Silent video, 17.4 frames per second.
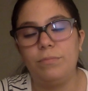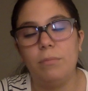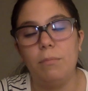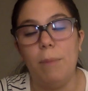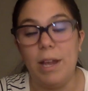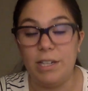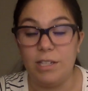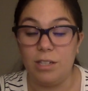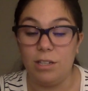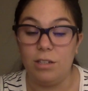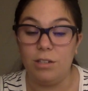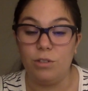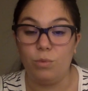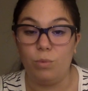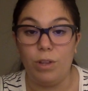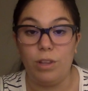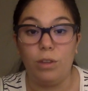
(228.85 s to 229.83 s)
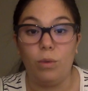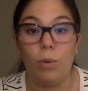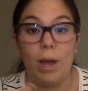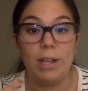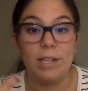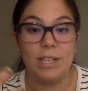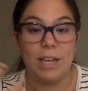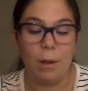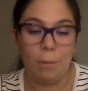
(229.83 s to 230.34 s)
messes with the
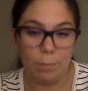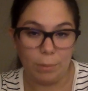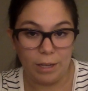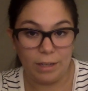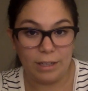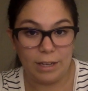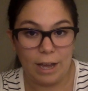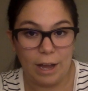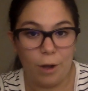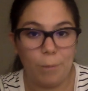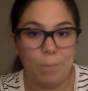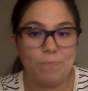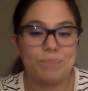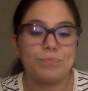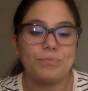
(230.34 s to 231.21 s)
white cell blood count,